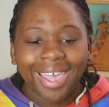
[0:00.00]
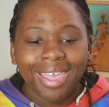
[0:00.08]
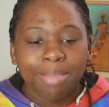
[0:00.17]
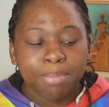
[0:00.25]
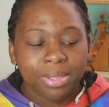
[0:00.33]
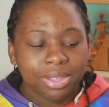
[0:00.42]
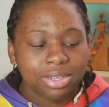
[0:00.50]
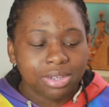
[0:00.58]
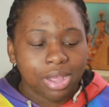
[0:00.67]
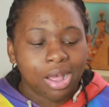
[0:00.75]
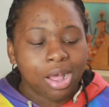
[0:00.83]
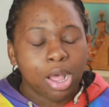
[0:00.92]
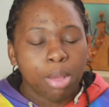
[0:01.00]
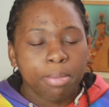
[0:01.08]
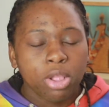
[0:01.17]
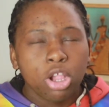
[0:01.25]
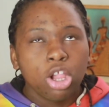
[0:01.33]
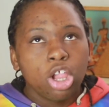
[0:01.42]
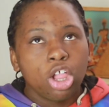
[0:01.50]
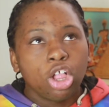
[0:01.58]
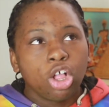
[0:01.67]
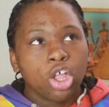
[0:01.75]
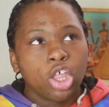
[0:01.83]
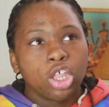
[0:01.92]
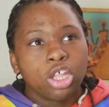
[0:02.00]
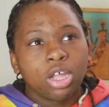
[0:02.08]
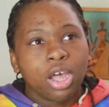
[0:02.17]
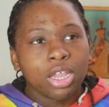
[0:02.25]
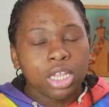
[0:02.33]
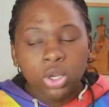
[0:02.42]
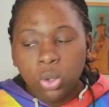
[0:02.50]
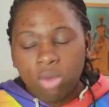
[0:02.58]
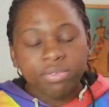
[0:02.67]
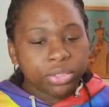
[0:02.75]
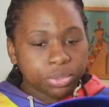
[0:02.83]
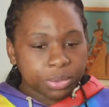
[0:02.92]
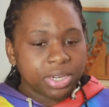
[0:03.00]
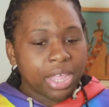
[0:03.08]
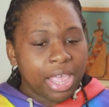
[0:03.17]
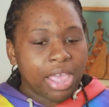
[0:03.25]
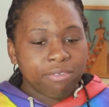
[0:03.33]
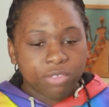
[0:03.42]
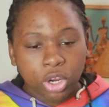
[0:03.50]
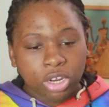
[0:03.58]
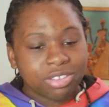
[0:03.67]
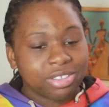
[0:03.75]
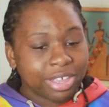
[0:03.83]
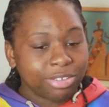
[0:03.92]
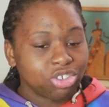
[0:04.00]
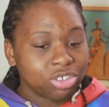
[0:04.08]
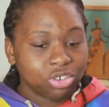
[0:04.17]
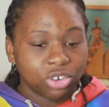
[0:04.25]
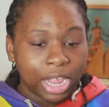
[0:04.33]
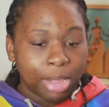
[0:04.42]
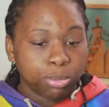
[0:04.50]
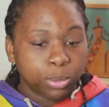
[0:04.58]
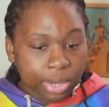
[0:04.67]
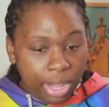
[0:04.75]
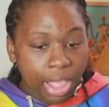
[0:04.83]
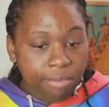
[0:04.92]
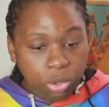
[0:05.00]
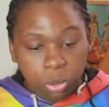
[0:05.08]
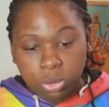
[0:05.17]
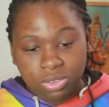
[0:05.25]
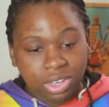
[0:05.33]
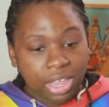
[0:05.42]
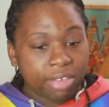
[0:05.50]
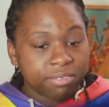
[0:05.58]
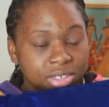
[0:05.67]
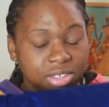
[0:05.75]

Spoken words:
I picked up a little over 3.5 yards because I just grabbed whatever was left